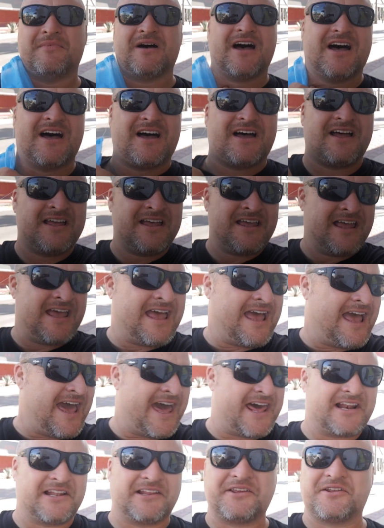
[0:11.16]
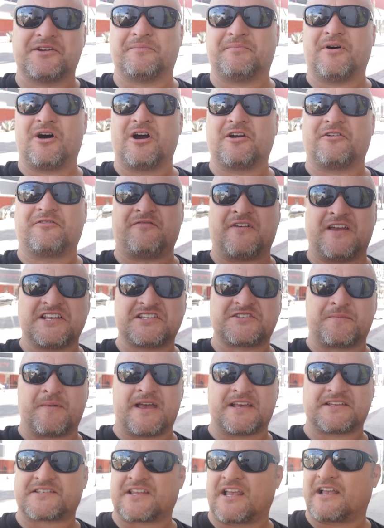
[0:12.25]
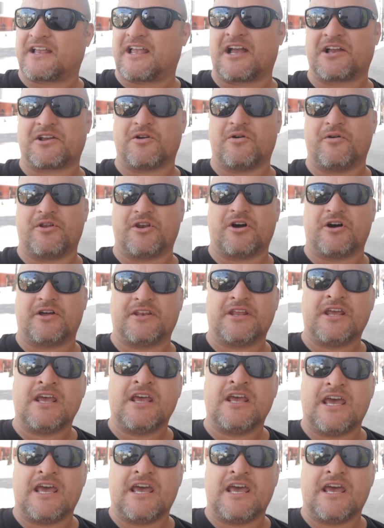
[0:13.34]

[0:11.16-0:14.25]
Adelita bar face mask I got going on?